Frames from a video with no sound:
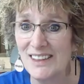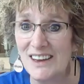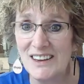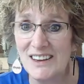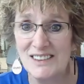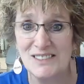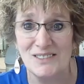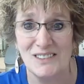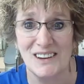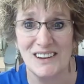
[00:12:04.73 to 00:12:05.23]

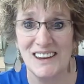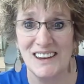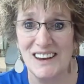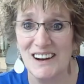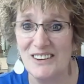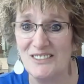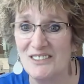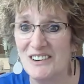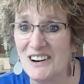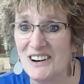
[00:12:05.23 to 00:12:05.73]
list? Well
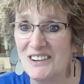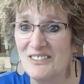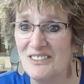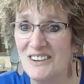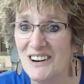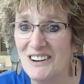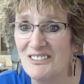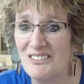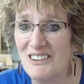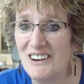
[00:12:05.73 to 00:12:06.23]
here we're,
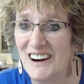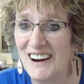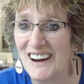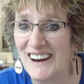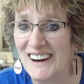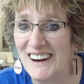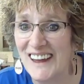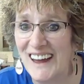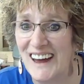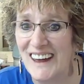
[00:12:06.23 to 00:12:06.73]
we're
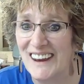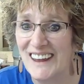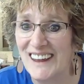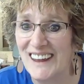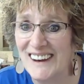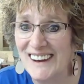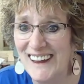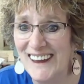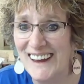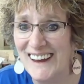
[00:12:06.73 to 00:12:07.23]
working at
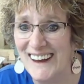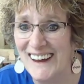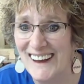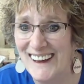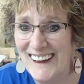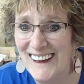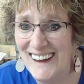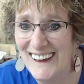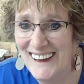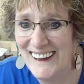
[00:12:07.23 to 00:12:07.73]

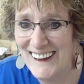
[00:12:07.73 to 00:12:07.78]
it.